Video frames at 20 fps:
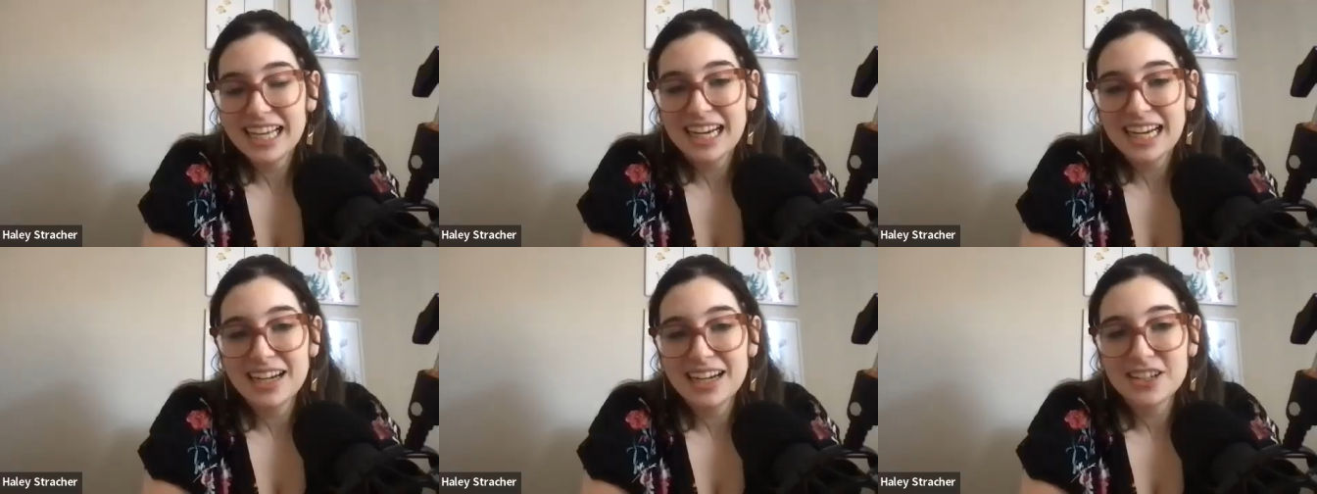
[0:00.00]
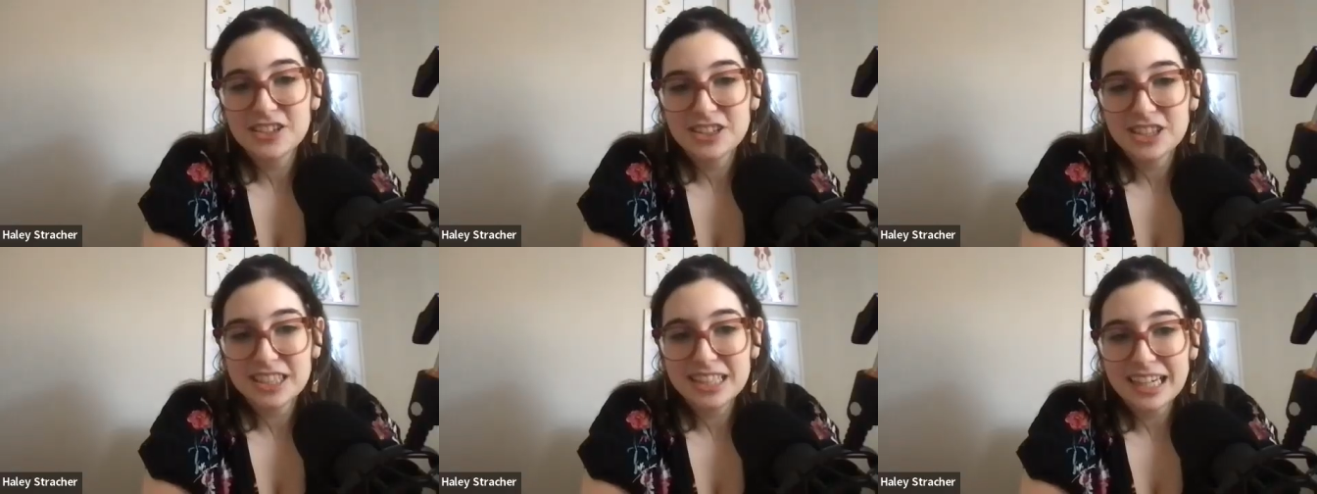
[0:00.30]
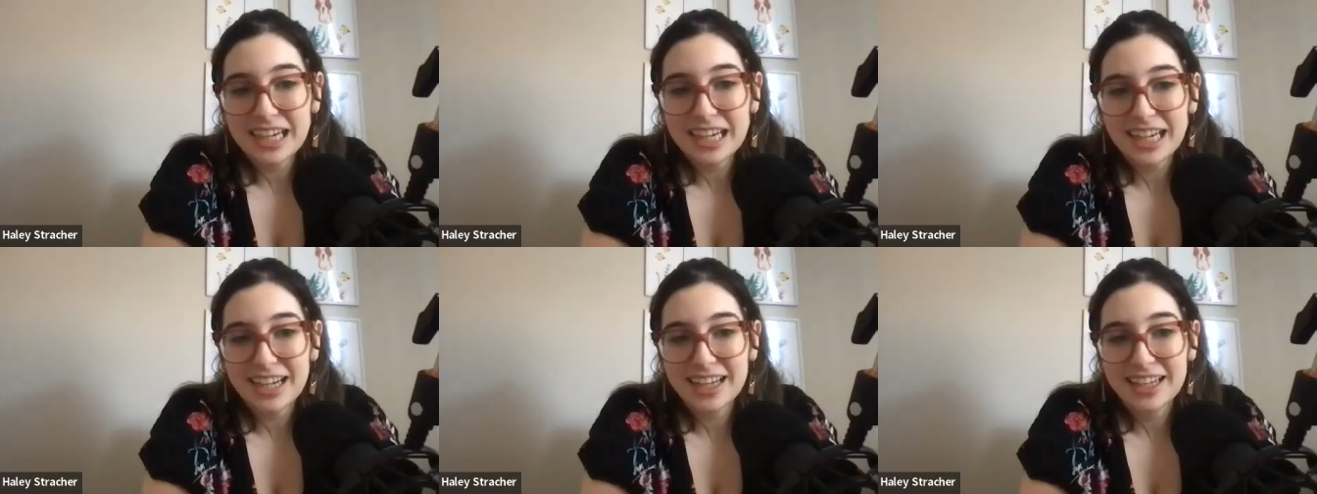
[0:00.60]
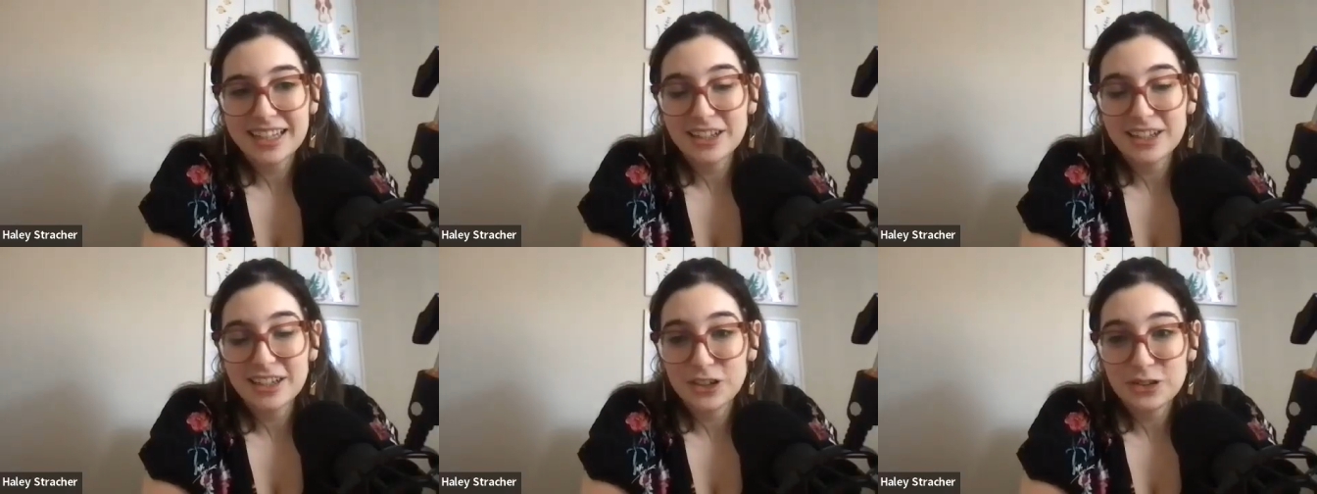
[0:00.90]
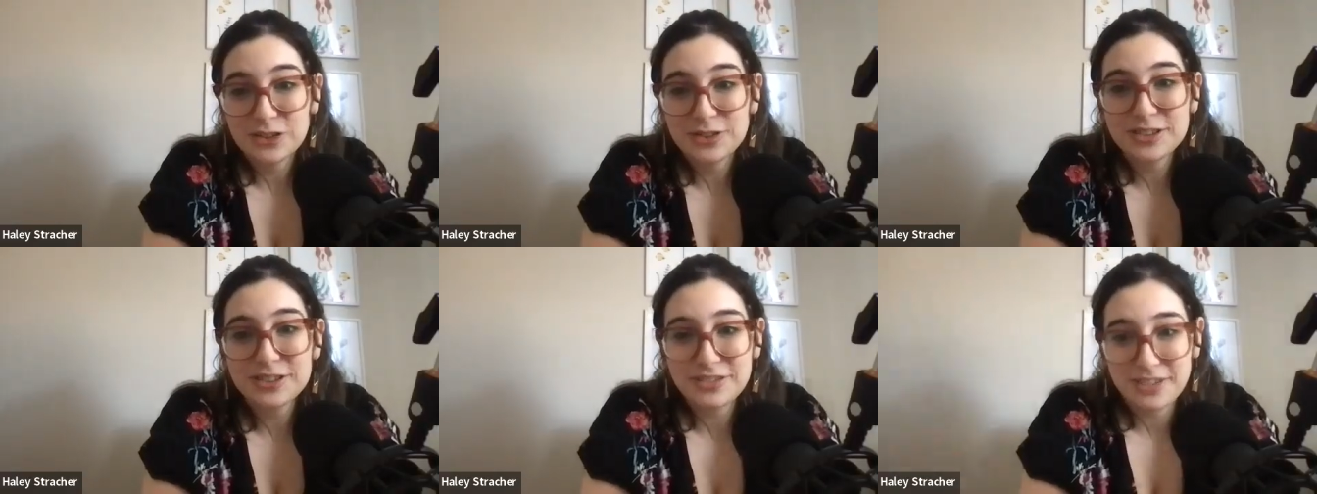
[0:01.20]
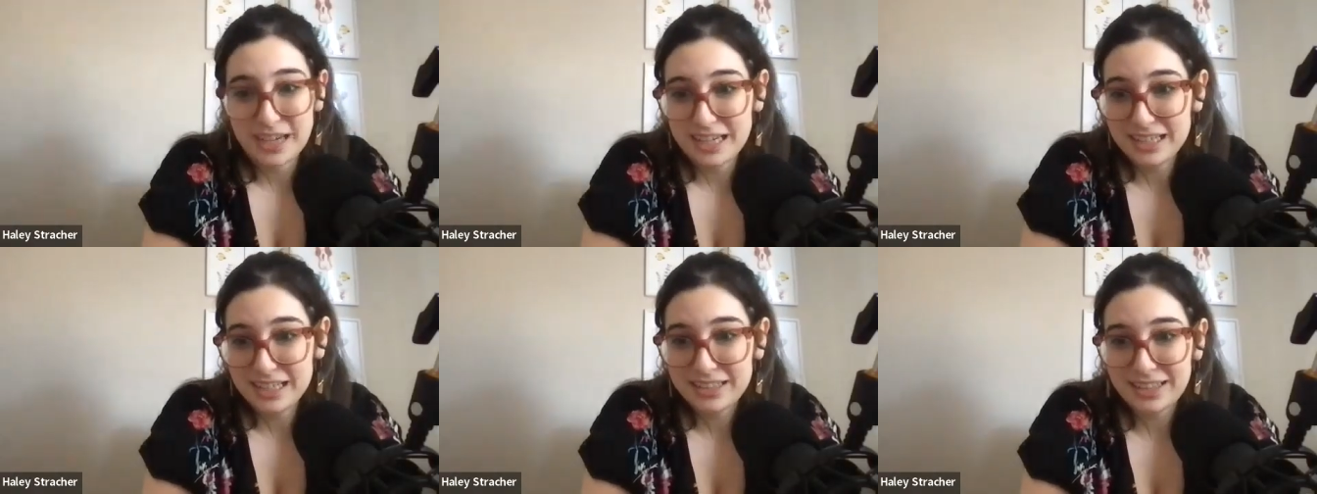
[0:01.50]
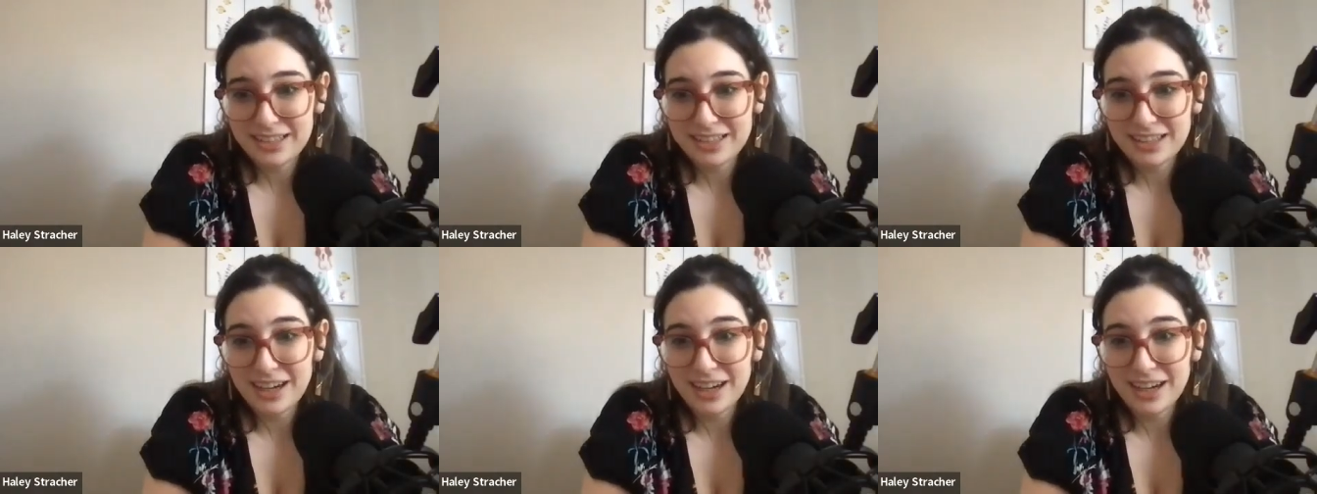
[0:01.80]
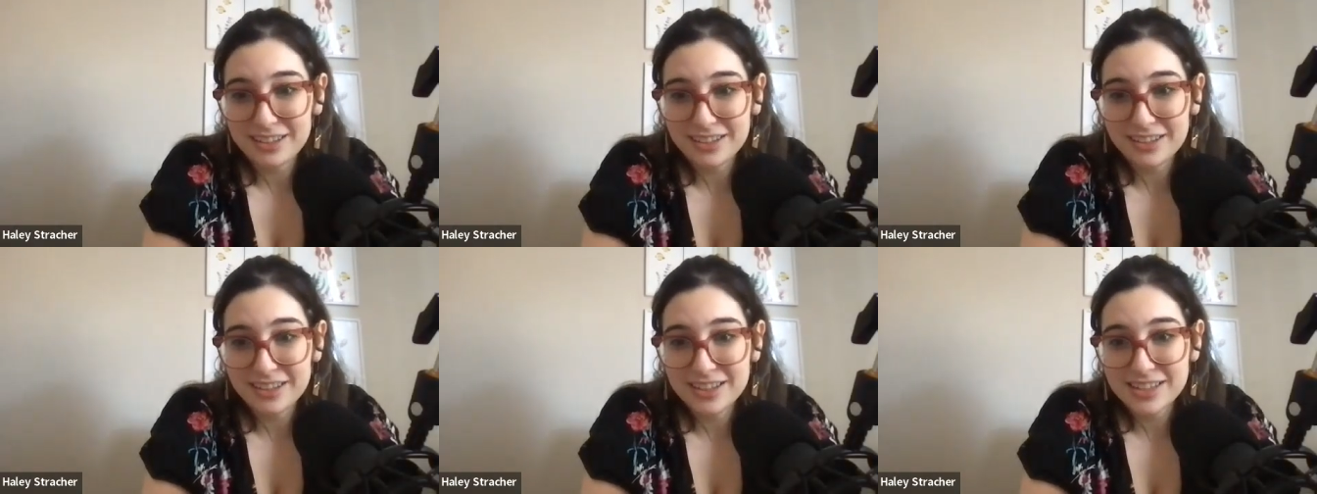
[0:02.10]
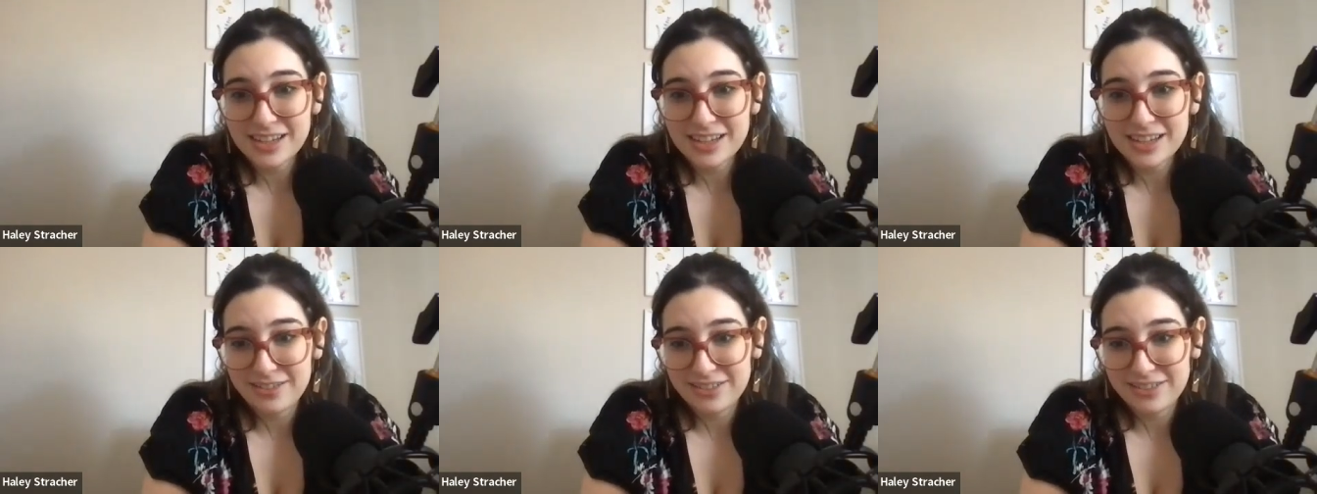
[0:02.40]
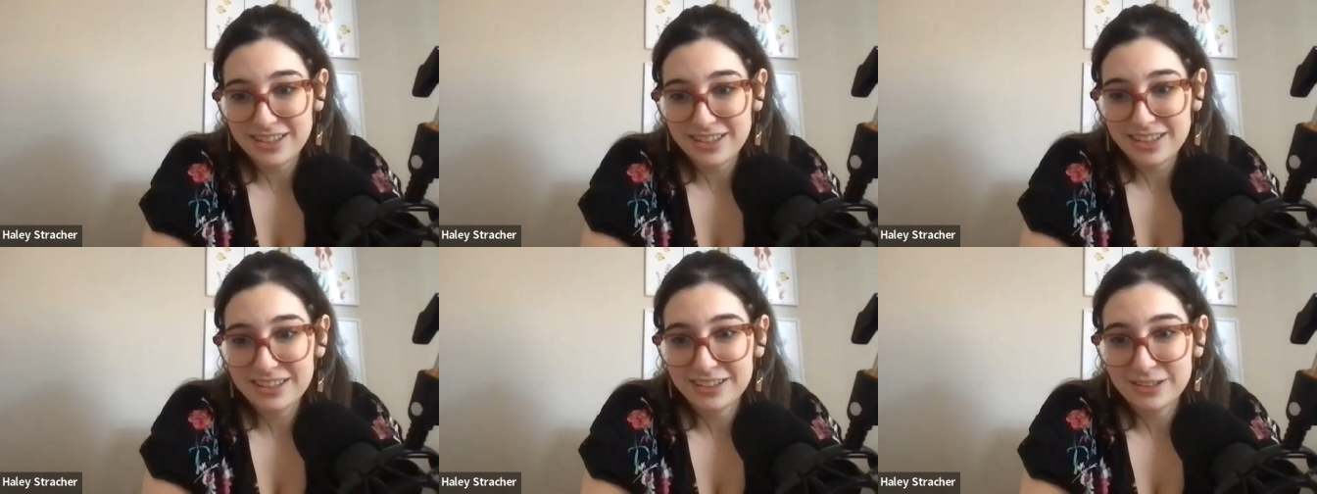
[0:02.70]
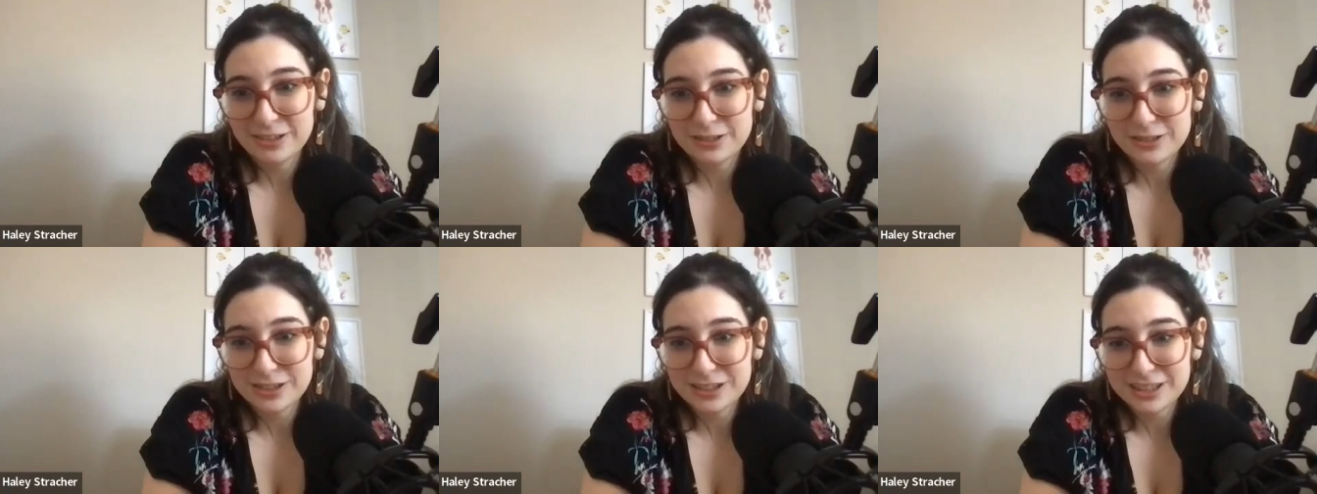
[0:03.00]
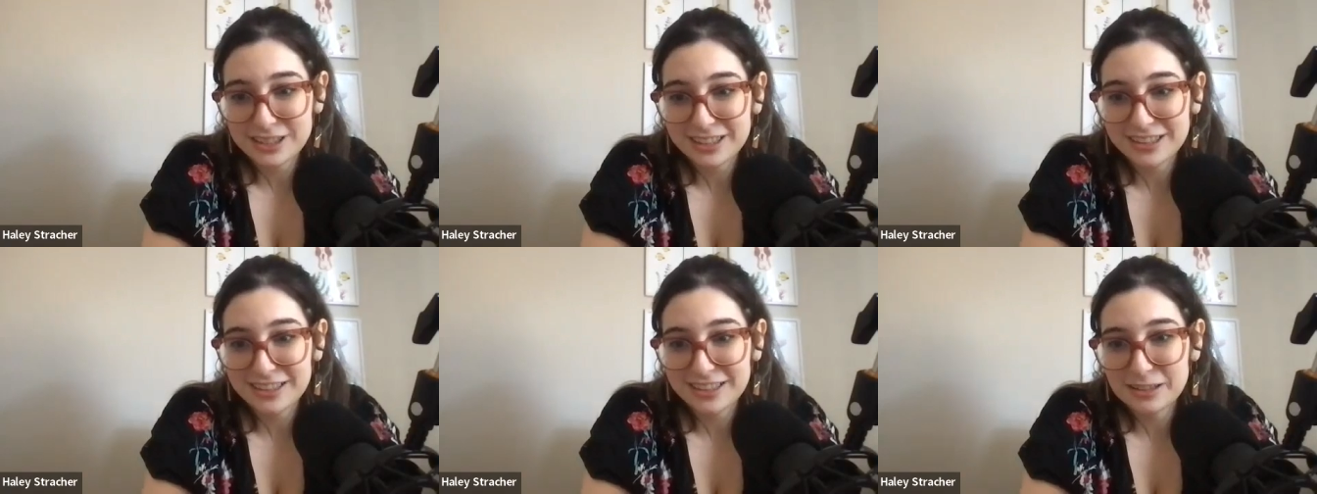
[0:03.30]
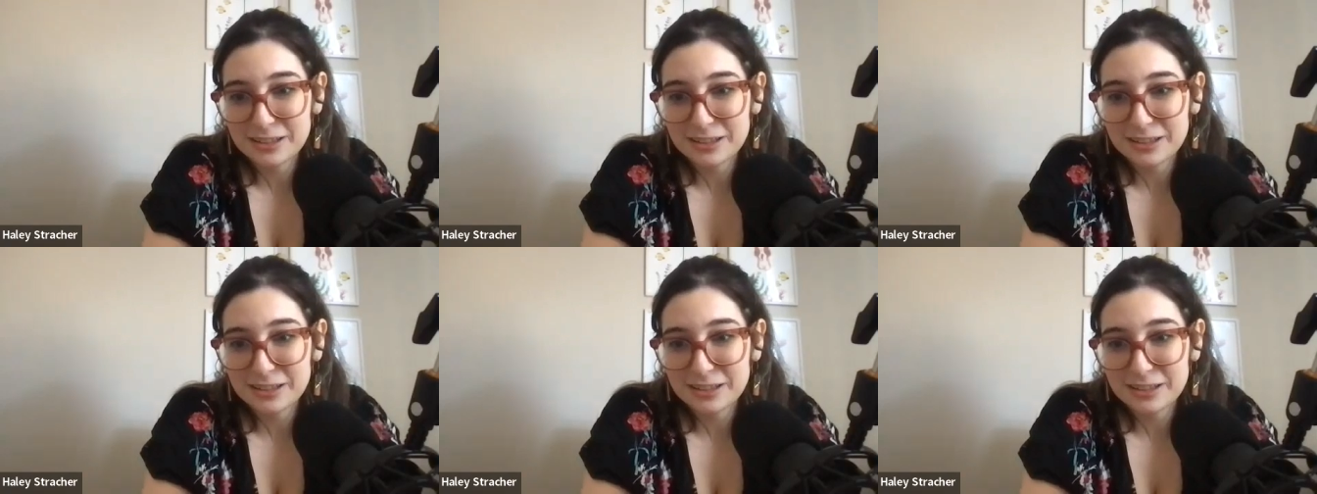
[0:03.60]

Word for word: it actually had a huge effect on hiring, staffing, and culture.